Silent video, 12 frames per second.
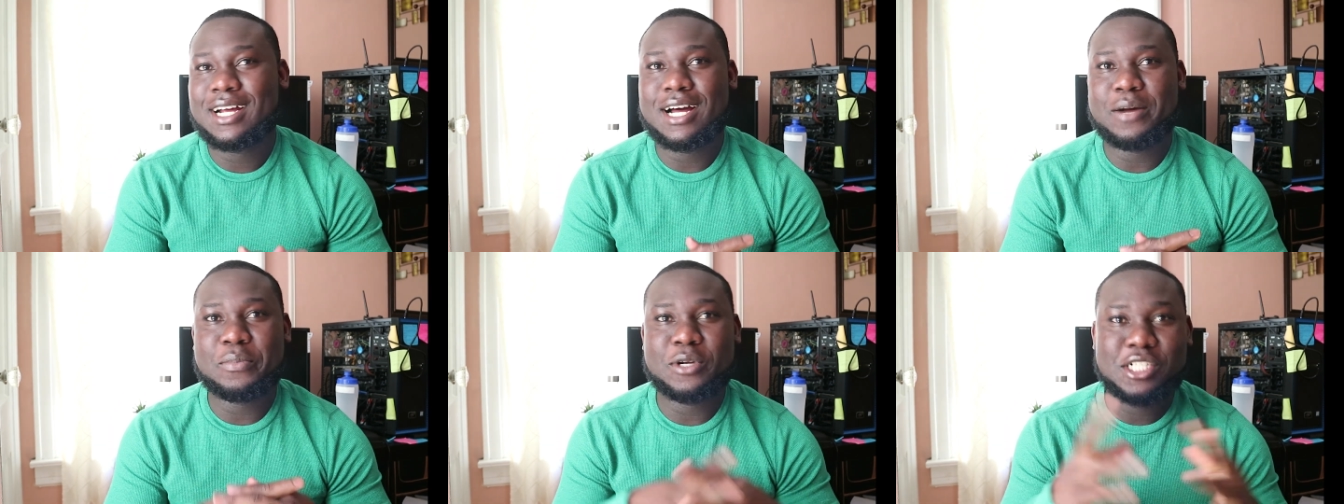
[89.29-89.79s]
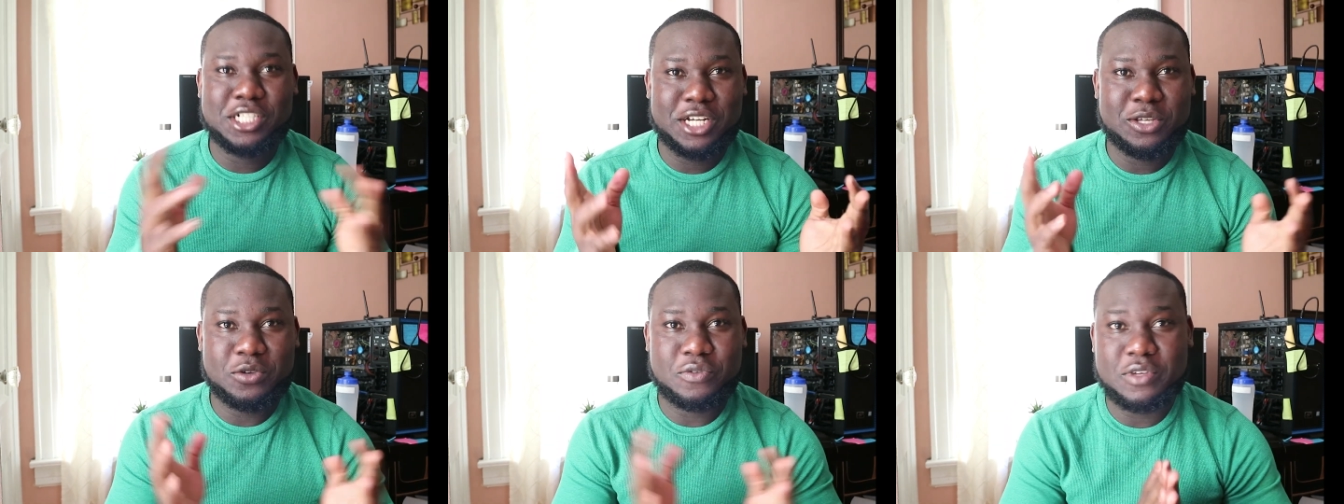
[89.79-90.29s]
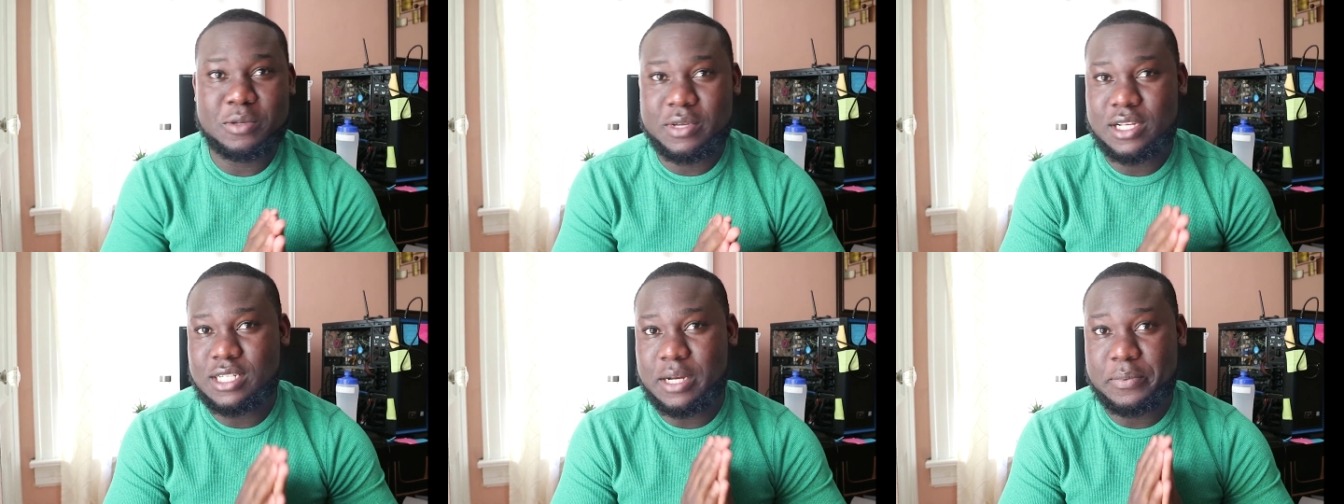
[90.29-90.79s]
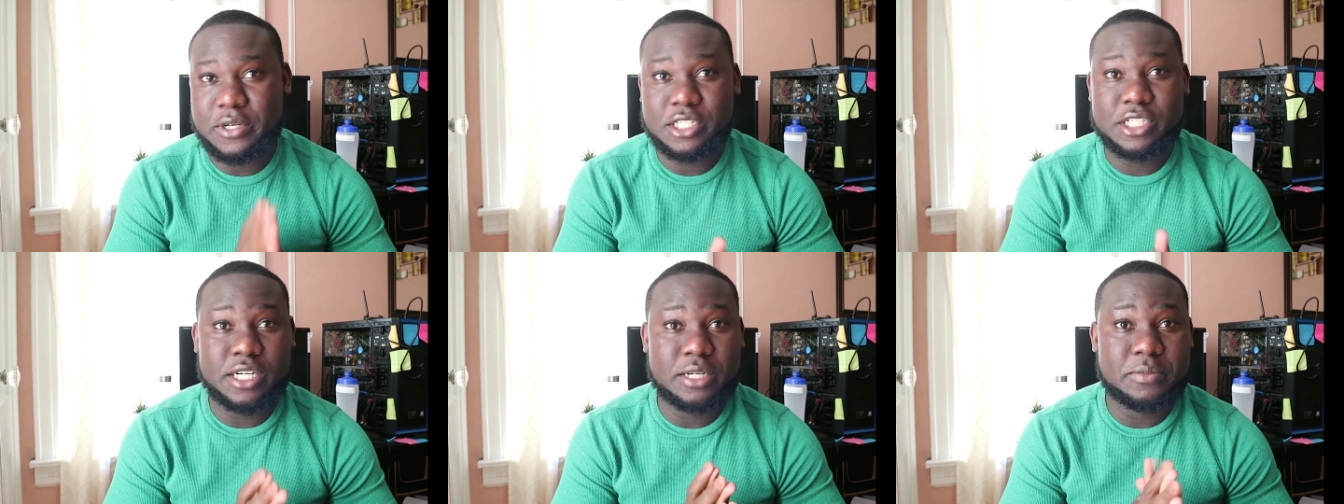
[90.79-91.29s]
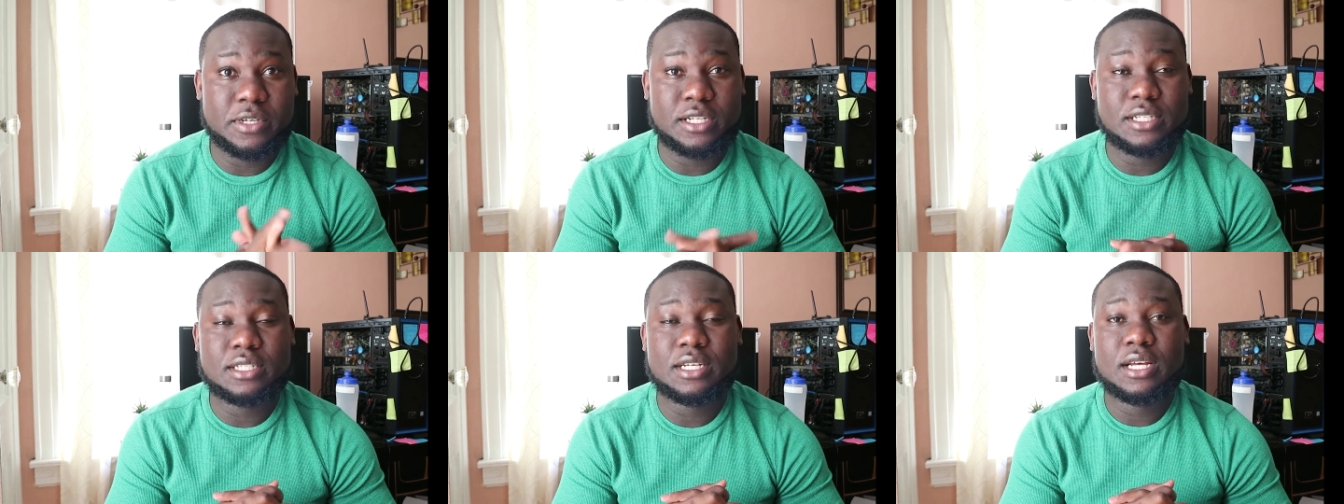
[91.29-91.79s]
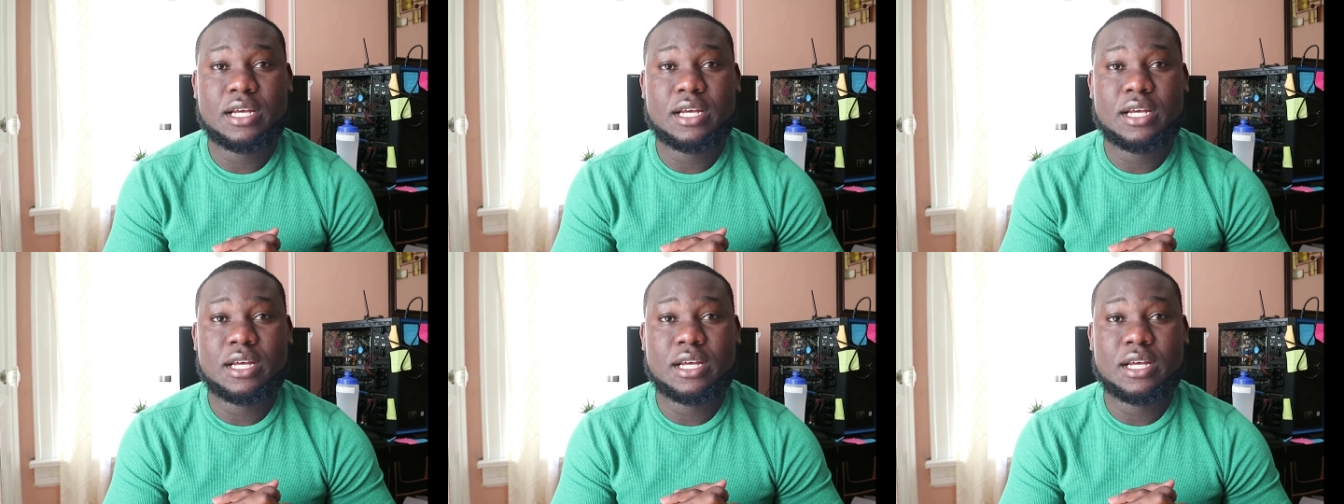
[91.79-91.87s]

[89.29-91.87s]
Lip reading: I appreciate you females, I appreciate the males.